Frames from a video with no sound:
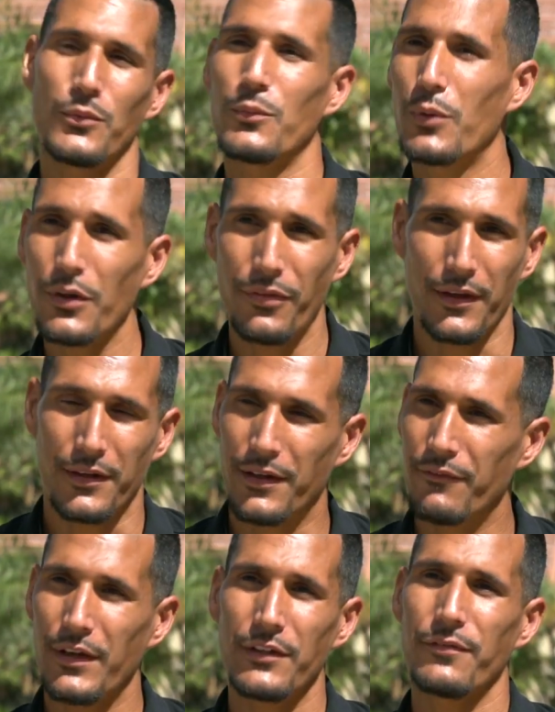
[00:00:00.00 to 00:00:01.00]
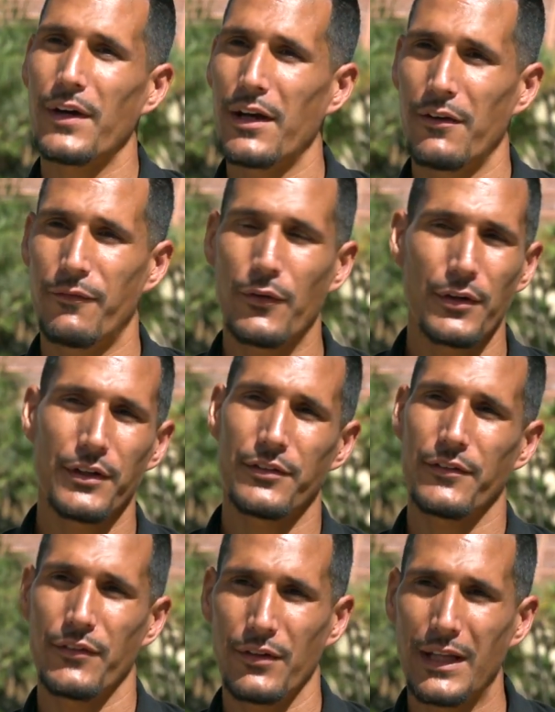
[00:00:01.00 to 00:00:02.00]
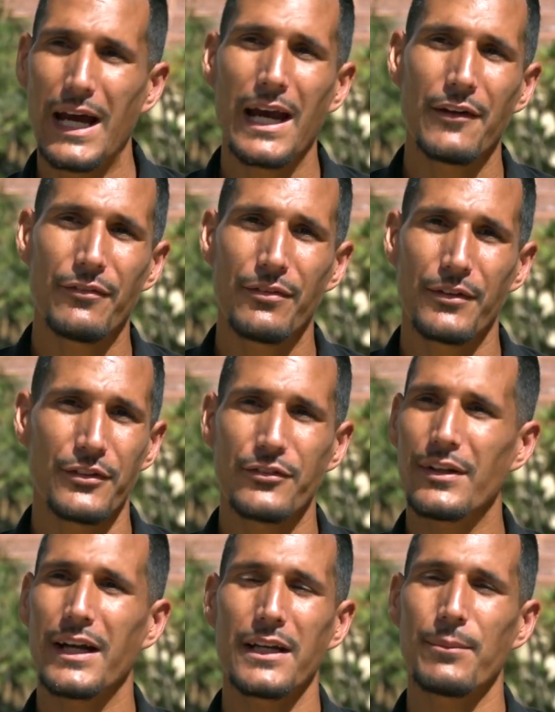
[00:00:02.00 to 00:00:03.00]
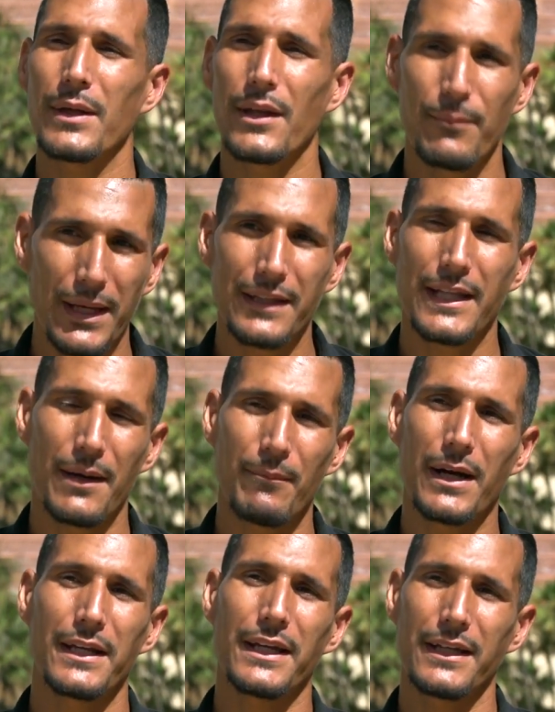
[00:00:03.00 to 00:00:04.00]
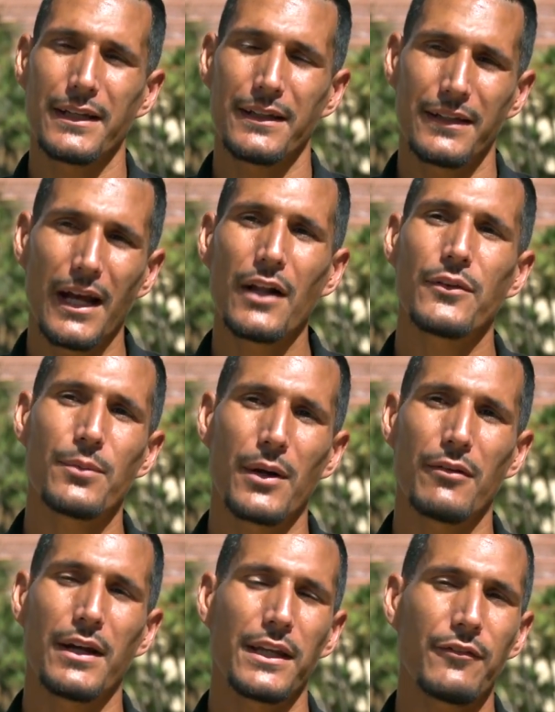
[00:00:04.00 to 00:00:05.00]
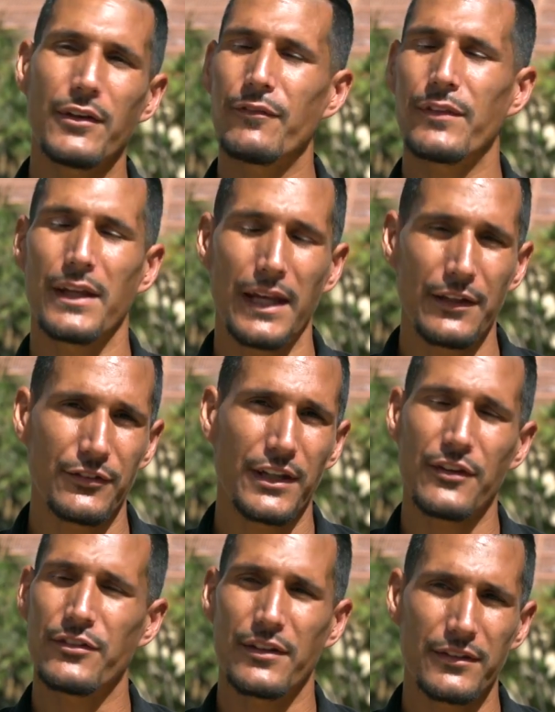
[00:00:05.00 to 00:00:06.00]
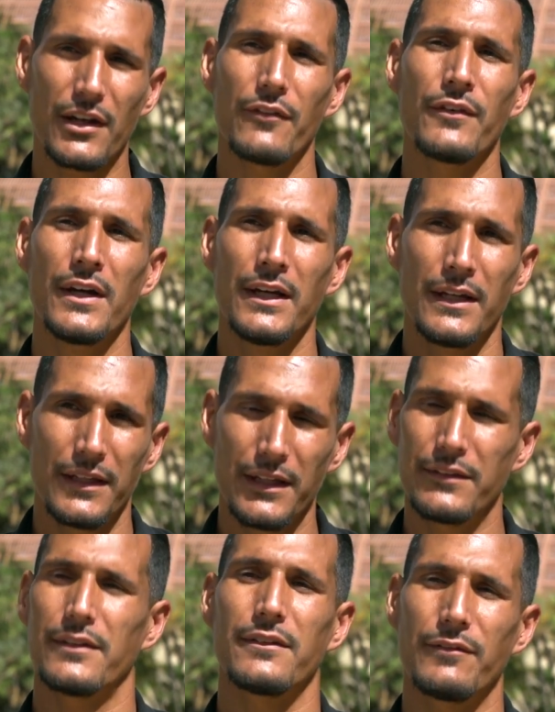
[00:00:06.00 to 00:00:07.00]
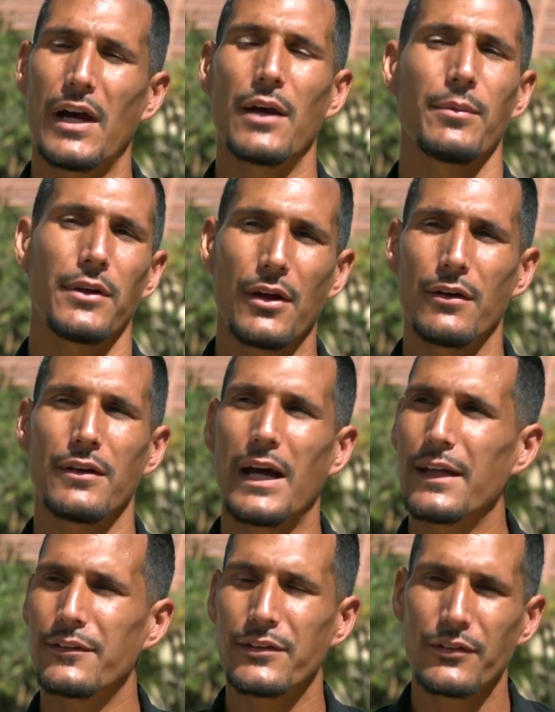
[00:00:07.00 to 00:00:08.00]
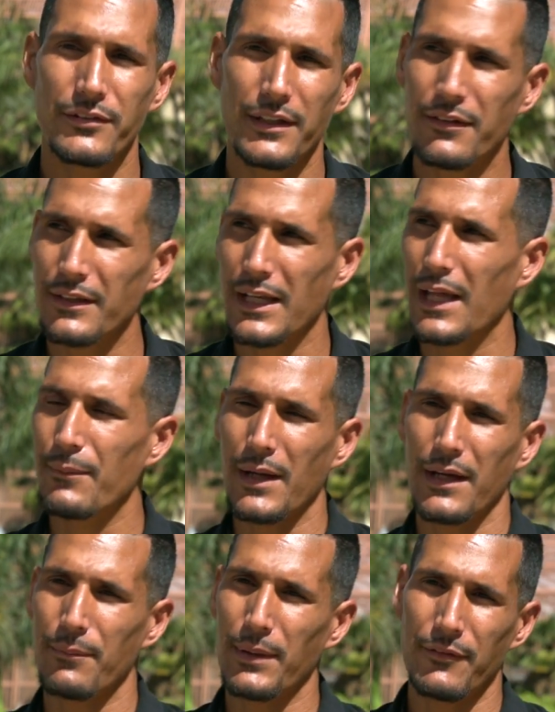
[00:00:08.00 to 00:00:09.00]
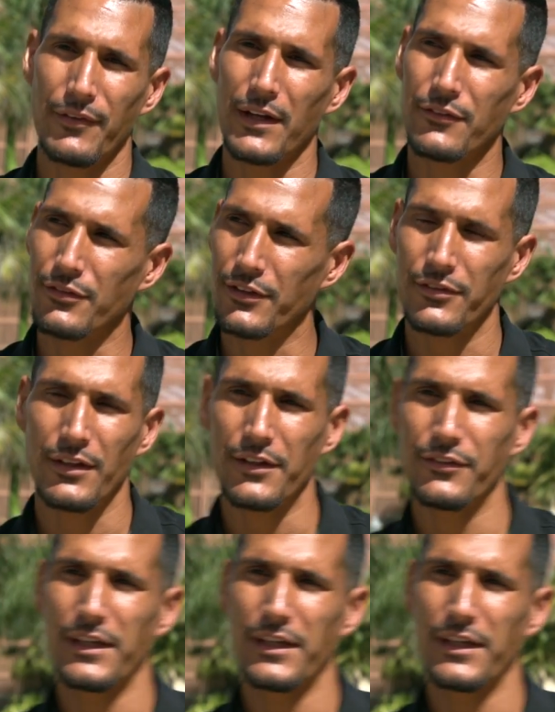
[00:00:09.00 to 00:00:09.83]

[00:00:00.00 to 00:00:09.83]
worth it. Invest five, four years of your life because you're not going to be able to make that money elsewhere, right? Even if the education itself isn't valuable, you know, it's no secret that I'm not a big fan of traditional